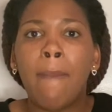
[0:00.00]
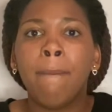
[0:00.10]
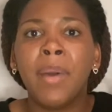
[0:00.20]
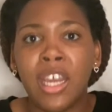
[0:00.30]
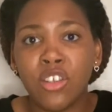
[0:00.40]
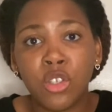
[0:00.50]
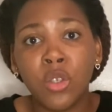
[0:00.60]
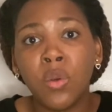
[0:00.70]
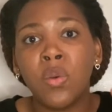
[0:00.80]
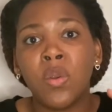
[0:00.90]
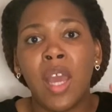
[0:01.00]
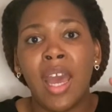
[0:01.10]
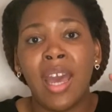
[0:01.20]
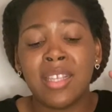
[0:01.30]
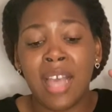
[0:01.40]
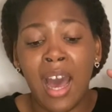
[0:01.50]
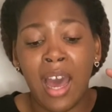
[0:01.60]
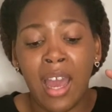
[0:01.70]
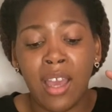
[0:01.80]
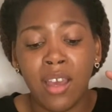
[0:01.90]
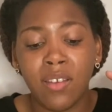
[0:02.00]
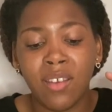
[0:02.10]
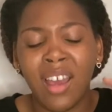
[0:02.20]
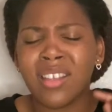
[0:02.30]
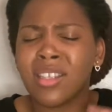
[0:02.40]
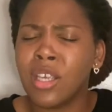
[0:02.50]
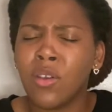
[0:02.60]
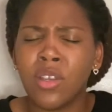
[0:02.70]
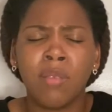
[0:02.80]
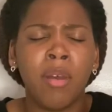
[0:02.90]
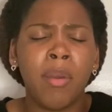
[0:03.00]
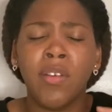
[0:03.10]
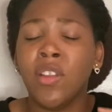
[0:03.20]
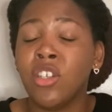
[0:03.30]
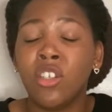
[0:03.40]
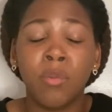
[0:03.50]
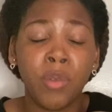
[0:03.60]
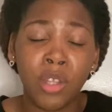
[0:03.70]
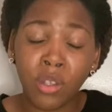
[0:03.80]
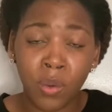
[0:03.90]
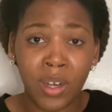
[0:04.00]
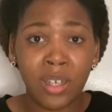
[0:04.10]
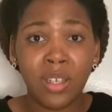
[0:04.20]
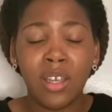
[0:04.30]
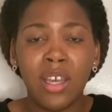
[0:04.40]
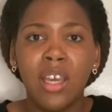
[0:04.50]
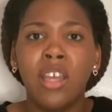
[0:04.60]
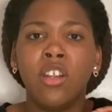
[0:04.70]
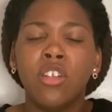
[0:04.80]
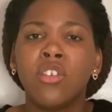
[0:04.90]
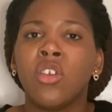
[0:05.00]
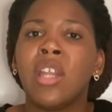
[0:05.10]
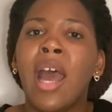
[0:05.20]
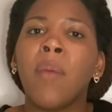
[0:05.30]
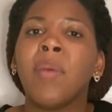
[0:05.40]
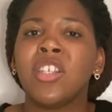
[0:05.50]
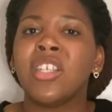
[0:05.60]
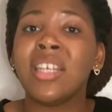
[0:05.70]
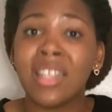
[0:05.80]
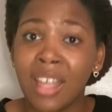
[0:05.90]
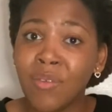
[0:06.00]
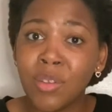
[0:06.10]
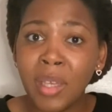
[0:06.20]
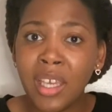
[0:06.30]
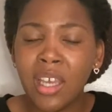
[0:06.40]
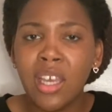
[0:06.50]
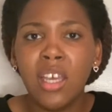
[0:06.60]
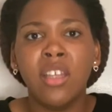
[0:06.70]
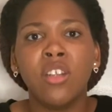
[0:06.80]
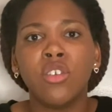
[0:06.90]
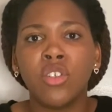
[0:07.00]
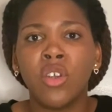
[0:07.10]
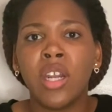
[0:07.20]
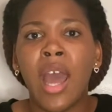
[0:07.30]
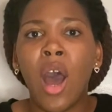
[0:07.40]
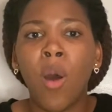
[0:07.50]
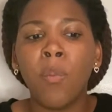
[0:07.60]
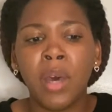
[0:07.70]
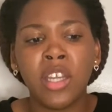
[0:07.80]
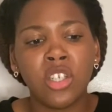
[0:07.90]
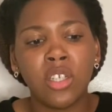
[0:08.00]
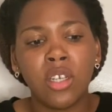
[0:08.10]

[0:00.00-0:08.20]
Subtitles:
But as soon as I got serious about my relationship with the Lord and understood how much he loved me and understood how much